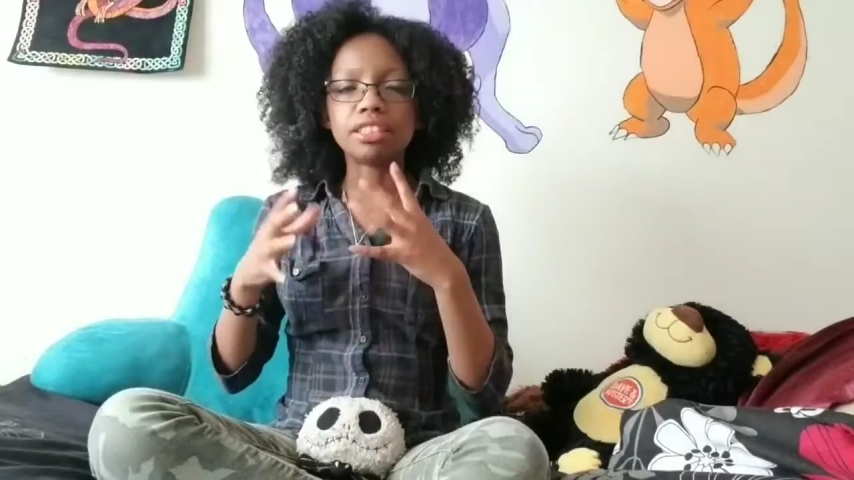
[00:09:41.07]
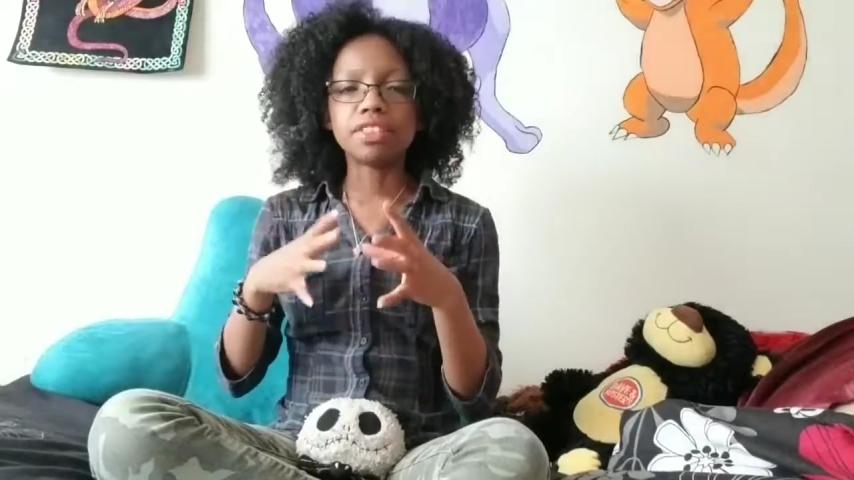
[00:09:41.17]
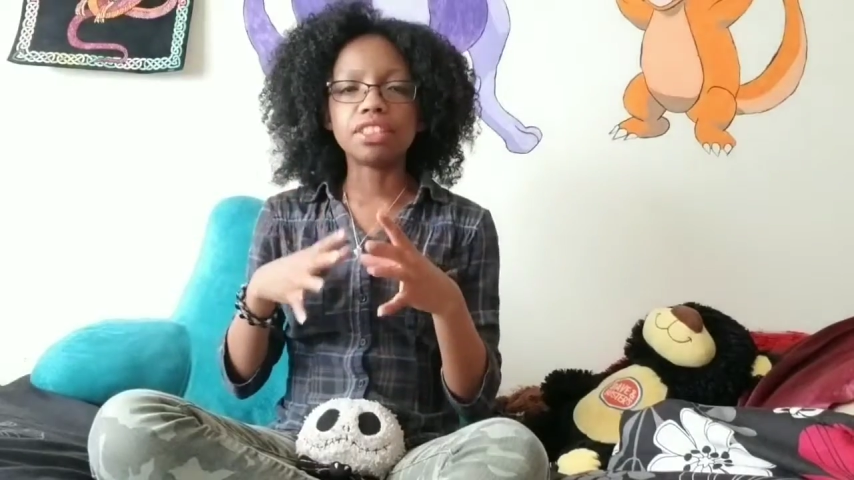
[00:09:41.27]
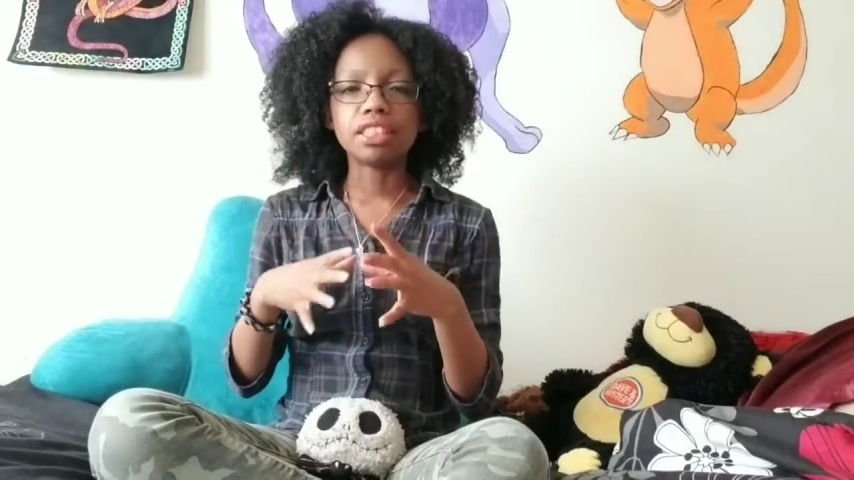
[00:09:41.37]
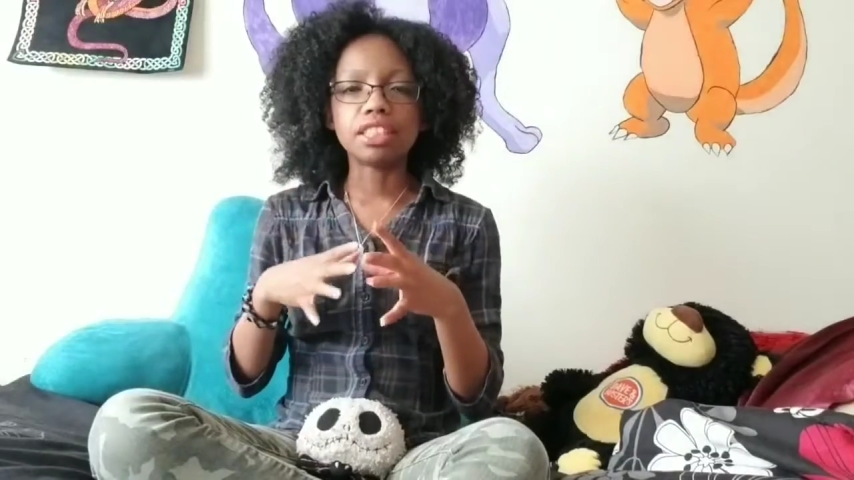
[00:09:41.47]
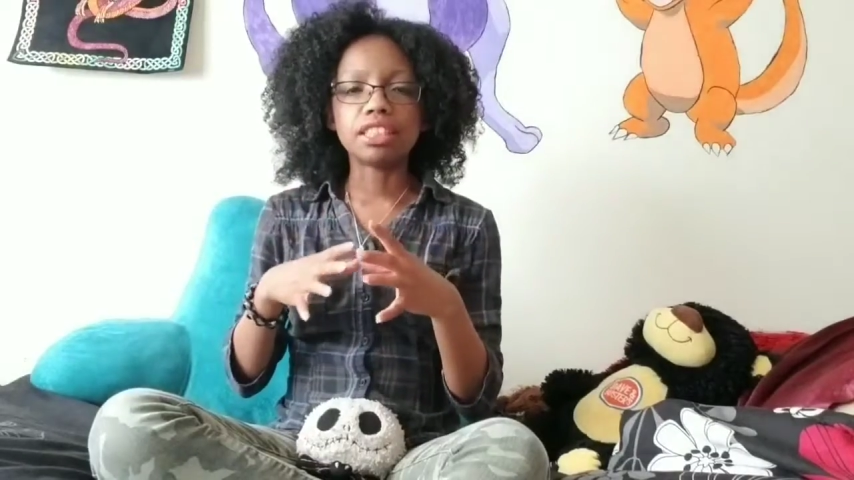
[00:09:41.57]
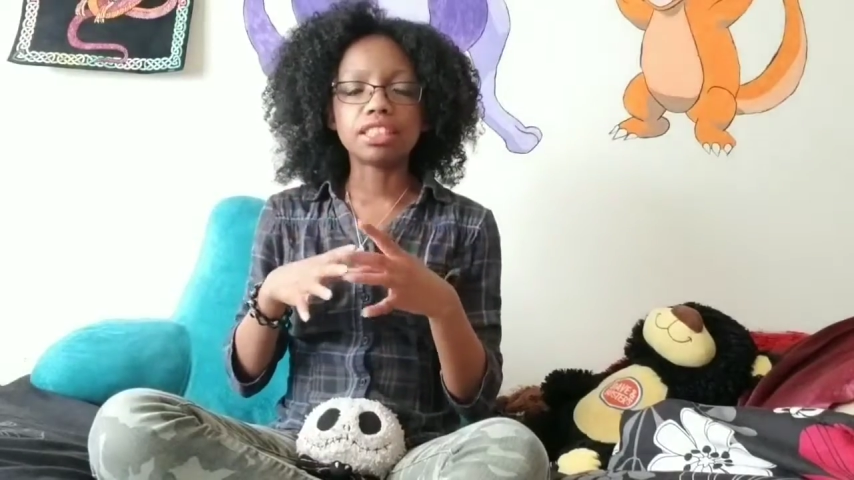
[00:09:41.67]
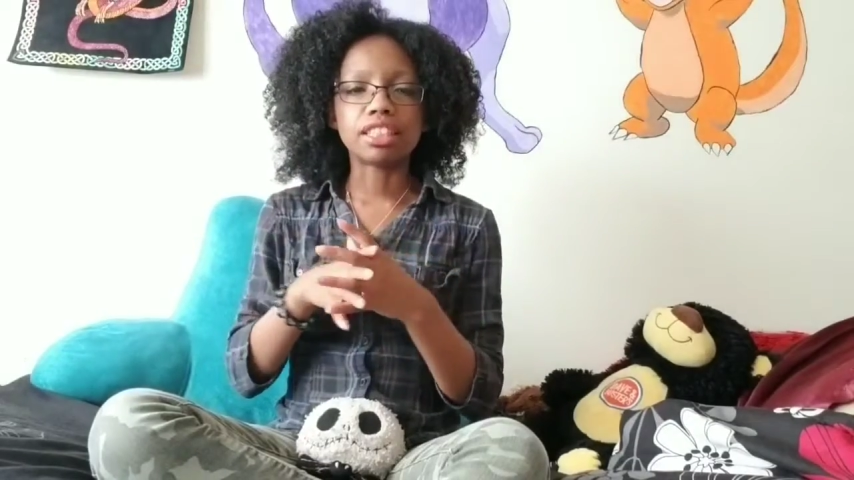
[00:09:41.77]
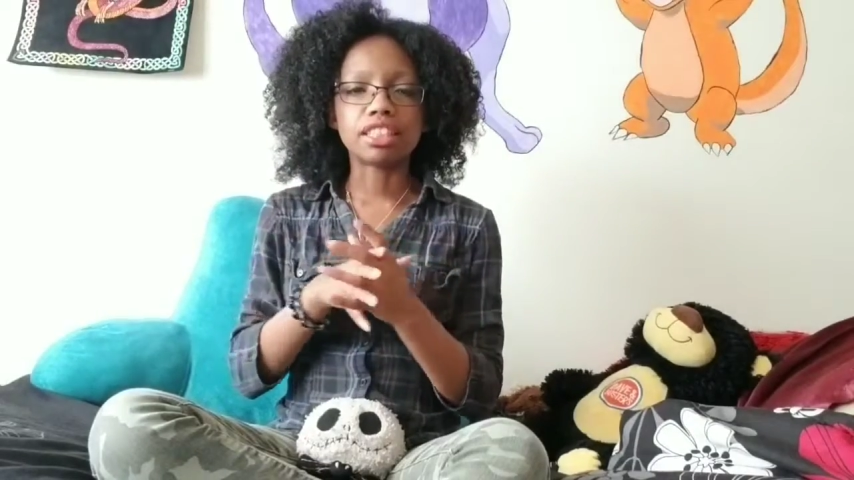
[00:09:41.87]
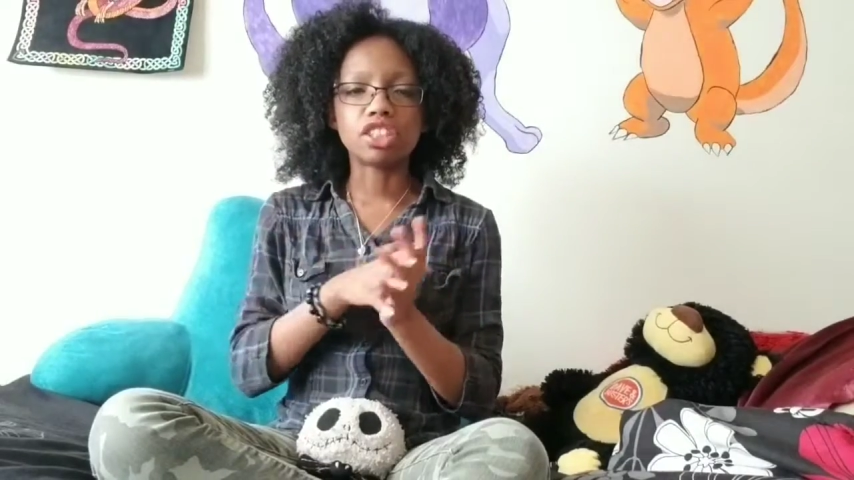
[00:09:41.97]

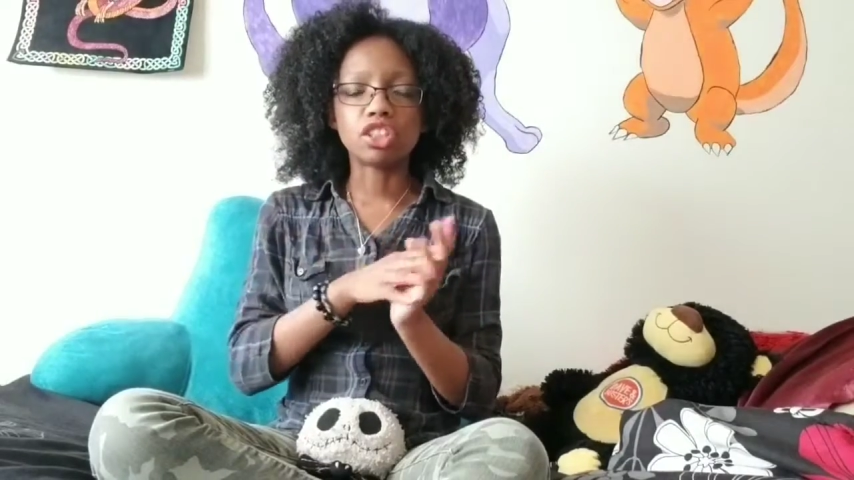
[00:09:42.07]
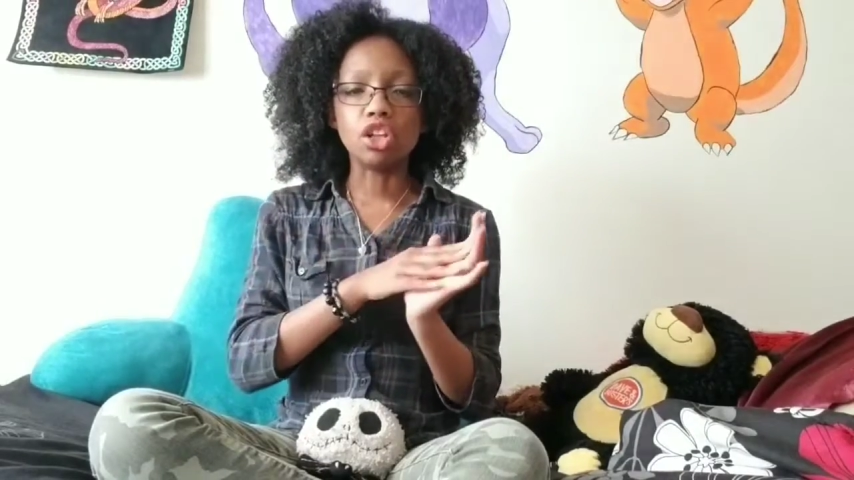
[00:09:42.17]
DVDs that